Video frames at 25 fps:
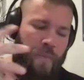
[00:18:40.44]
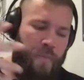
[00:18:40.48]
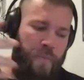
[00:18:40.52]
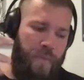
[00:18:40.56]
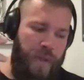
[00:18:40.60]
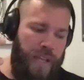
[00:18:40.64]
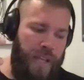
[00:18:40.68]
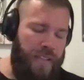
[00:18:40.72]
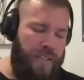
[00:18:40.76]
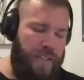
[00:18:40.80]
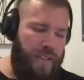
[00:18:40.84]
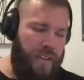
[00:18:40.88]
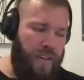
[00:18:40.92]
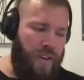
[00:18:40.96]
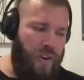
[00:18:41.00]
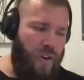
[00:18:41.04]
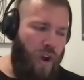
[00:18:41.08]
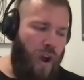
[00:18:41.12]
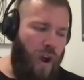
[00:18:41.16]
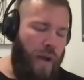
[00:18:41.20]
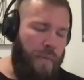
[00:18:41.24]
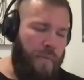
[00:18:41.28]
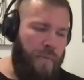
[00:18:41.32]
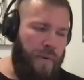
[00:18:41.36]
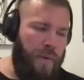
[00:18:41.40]
bits in
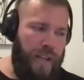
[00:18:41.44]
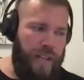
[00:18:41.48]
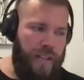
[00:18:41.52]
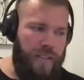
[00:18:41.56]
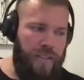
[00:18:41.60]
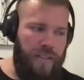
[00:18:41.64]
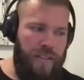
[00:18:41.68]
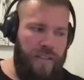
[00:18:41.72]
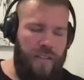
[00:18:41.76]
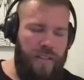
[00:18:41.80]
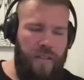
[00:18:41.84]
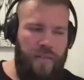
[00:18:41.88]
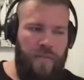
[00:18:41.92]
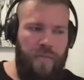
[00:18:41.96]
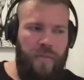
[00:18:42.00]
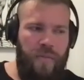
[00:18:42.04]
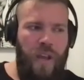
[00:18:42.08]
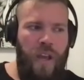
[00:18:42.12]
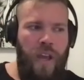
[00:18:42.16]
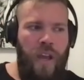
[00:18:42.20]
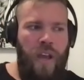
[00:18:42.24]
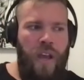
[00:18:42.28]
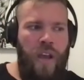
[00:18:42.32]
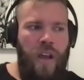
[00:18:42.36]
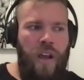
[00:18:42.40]
your operating
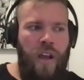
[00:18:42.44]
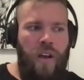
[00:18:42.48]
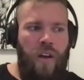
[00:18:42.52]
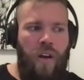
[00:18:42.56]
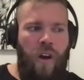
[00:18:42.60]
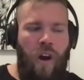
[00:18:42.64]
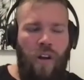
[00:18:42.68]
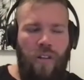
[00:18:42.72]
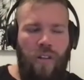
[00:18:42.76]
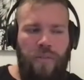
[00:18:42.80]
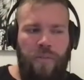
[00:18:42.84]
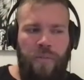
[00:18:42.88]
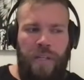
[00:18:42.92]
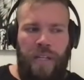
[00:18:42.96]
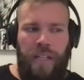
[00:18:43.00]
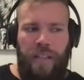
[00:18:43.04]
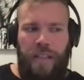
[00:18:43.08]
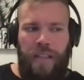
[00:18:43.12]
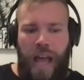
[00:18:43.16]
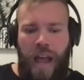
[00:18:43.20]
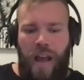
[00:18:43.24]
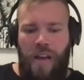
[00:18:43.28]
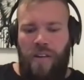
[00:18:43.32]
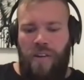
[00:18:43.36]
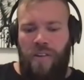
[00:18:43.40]
system, ultimately
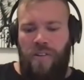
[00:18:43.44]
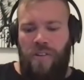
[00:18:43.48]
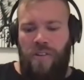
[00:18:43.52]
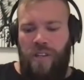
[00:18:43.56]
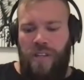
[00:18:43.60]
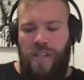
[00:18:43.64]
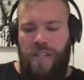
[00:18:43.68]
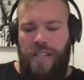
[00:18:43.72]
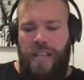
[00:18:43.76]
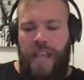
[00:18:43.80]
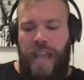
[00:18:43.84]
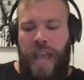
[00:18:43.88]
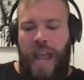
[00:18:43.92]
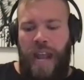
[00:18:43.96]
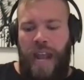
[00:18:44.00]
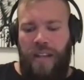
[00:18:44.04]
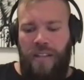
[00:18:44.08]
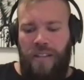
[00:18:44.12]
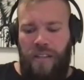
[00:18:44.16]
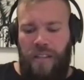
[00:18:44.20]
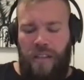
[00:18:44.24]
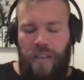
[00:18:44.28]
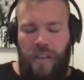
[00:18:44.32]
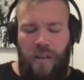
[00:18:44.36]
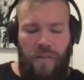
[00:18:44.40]
allow you to just
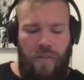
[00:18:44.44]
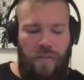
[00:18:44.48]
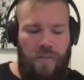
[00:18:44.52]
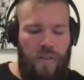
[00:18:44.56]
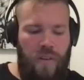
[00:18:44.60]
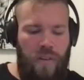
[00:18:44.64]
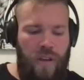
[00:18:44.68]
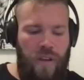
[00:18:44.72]
execute